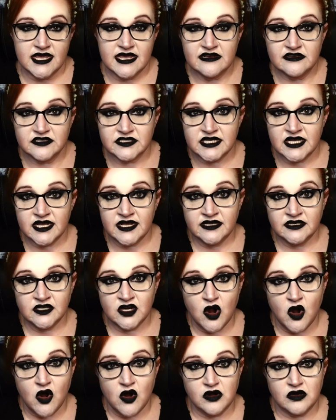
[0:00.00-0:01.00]
Ilse
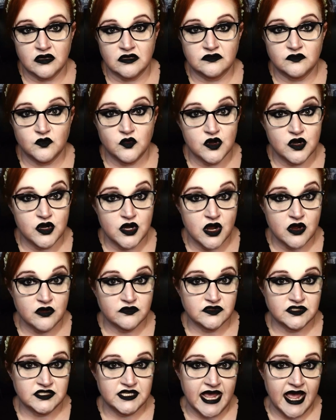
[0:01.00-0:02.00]
and Carl were
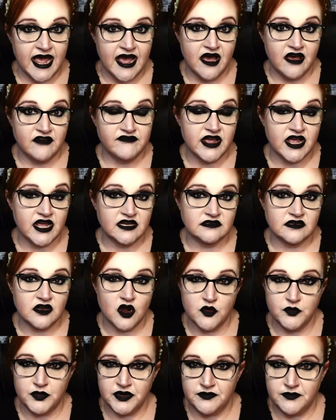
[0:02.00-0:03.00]
known to have an
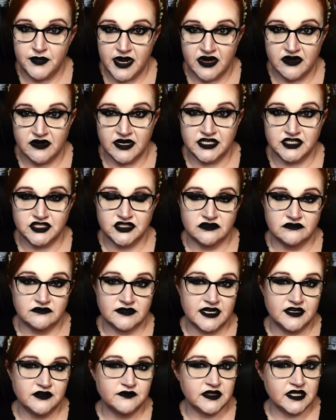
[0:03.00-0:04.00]
open marriage.
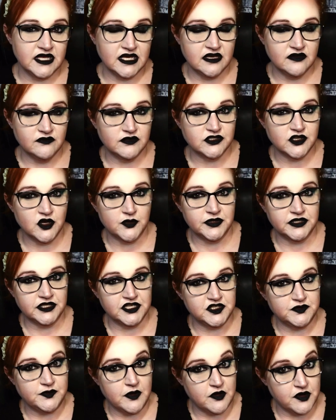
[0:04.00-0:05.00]
I don't think it was
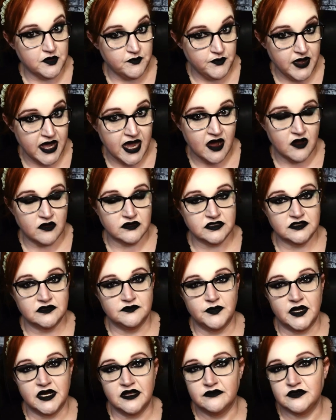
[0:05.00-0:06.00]
openly spoke about,
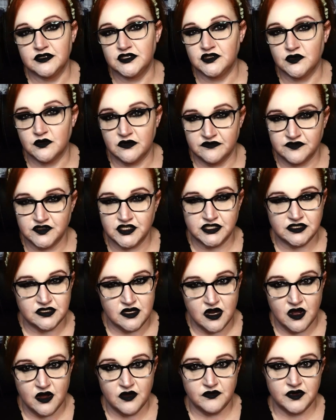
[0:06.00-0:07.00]
but it was sort of just
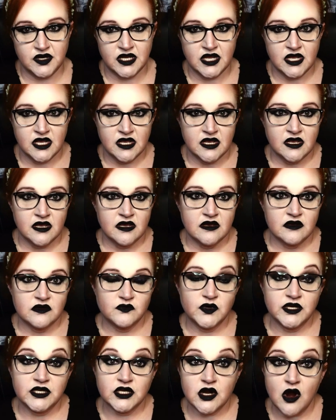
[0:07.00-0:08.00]
known.
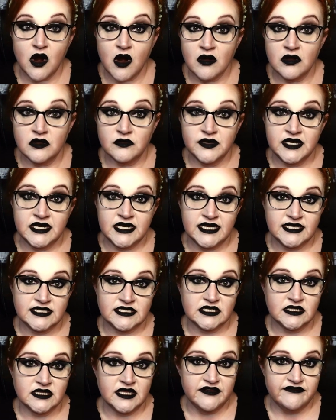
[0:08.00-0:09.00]
When Carl would need
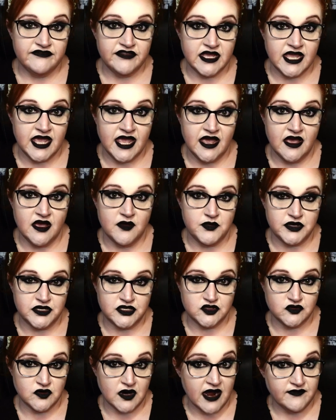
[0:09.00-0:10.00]
to leave the camp
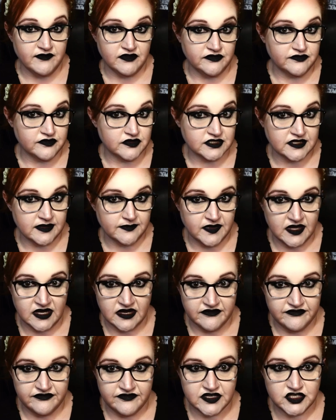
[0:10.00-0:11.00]
and travel for
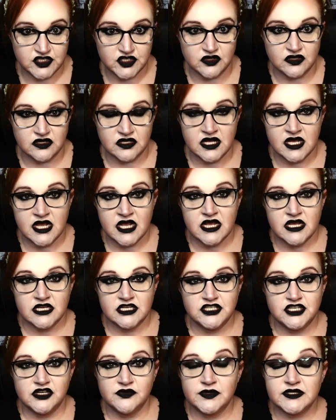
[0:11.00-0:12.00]
something official,
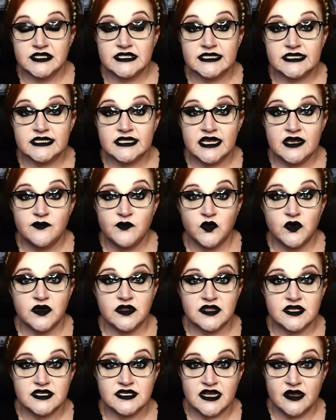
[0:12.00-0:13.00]
she would sleep
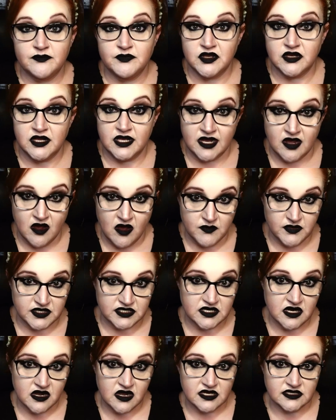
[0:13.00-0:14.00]
with the deputy
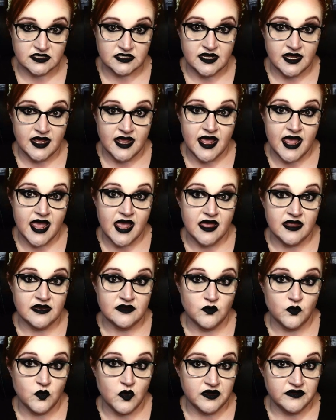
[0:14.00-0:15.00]
commandant
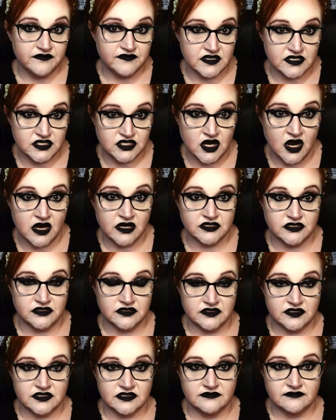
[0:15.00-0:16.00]
and one of the
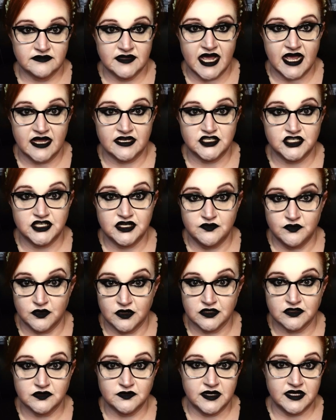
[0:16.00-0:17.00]
doctors that she
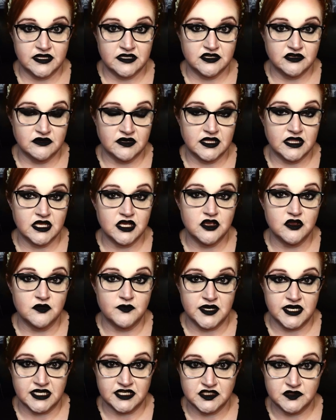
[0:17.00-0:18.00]
worked with during the
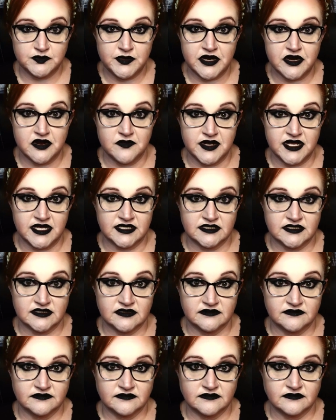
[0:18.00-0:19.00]
human experiments.